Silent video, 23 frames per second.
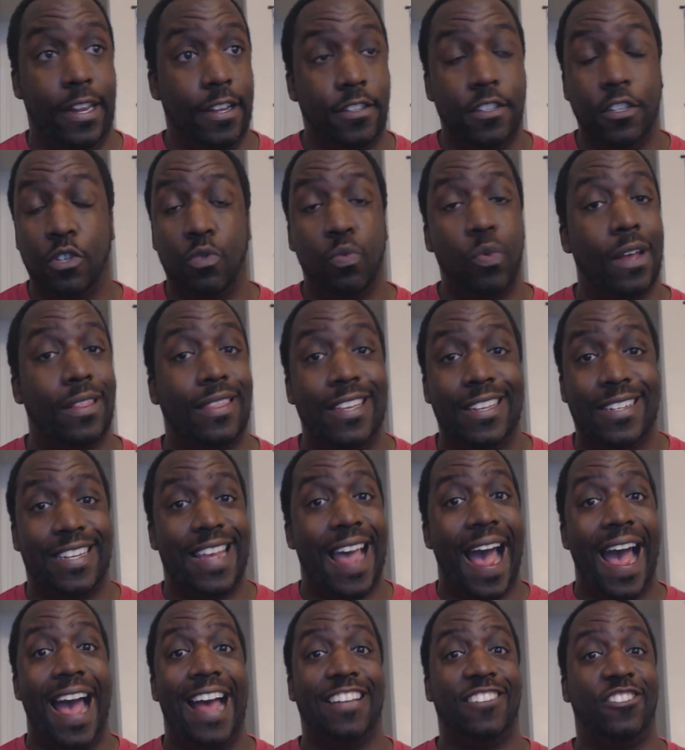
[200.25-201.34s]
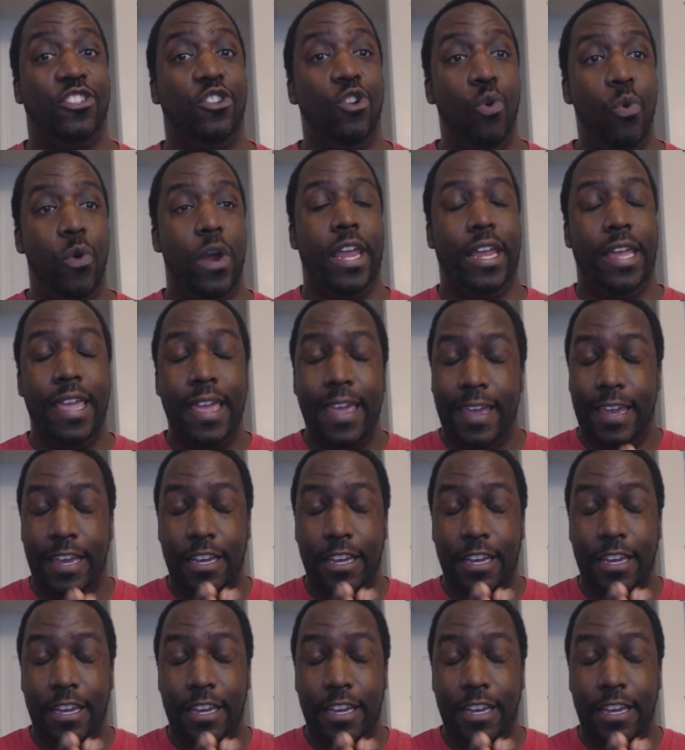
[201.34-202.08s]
This is what this guy's doing.